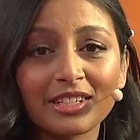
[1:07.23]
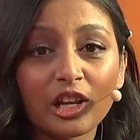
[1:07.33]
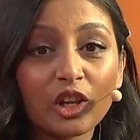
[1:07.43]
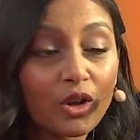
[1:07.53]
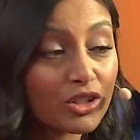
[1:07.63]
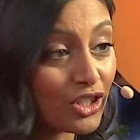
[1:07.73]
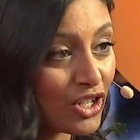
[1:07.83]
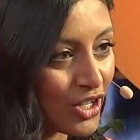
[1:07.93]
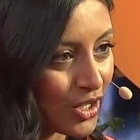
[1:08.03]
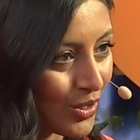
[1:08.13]
So lots
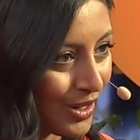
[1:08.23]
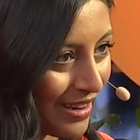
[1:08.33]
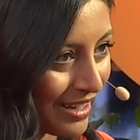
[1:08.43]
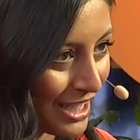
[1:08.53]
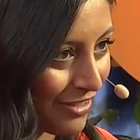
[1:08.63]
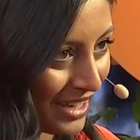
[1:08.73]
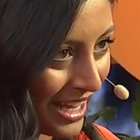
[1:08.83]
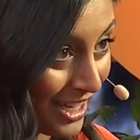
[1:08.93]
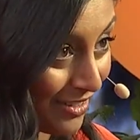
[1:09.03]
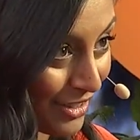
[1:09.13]
to do around
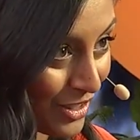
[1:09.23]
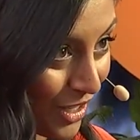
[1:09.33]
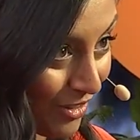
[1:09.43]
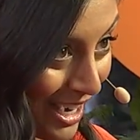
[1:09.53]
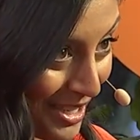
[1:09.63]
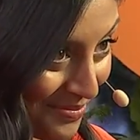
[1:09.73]
DevNet here at the show, right?